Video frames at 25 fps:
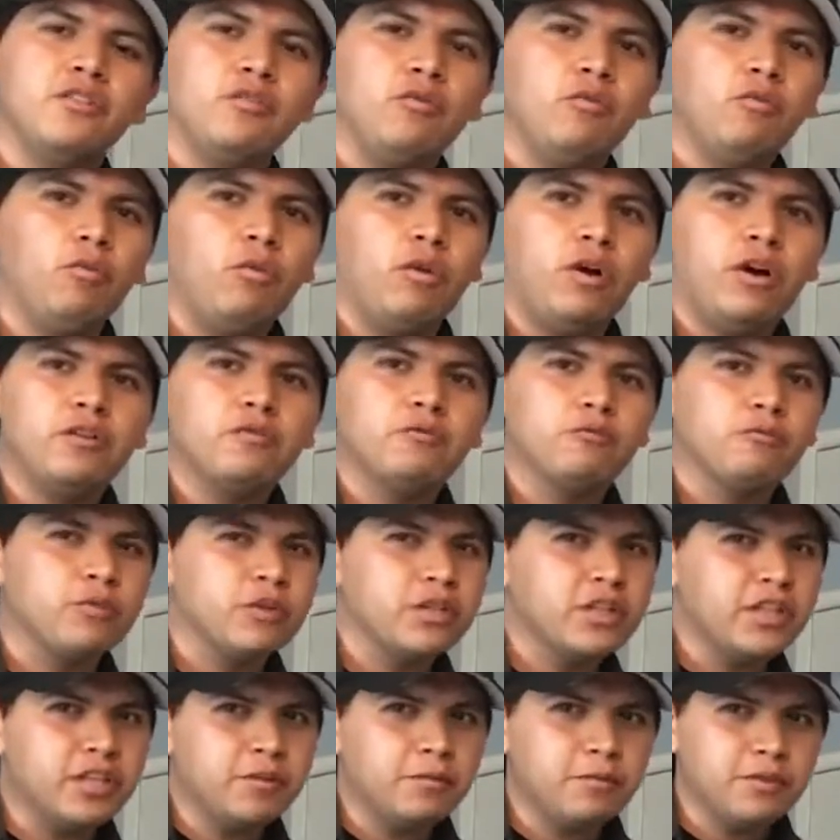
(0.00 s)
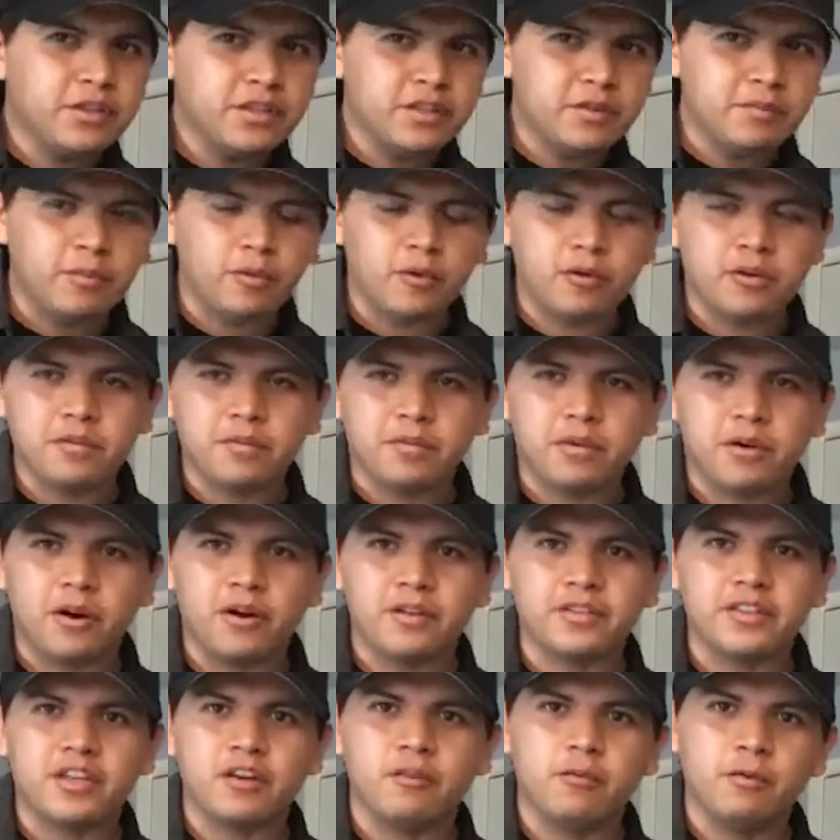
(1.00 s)
one really important
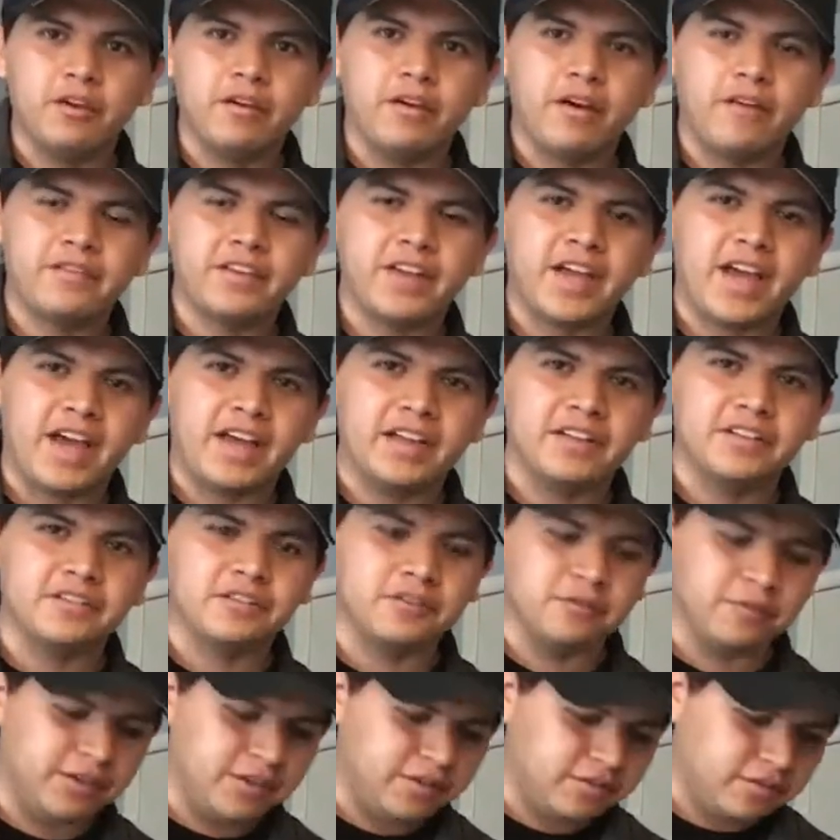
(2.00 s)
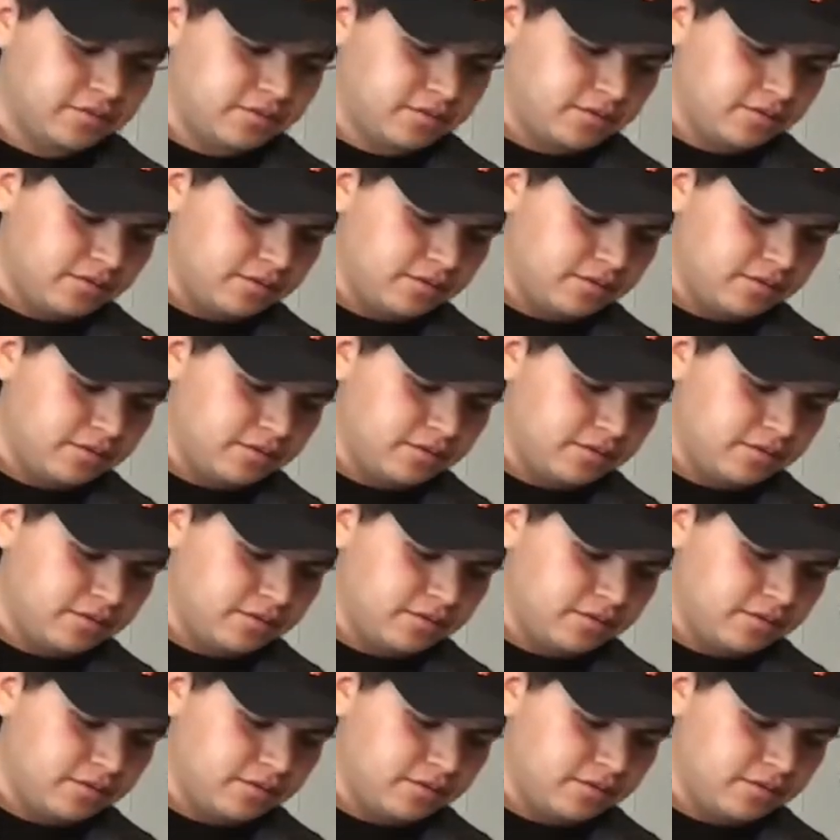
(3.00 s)
part that we have to add to it.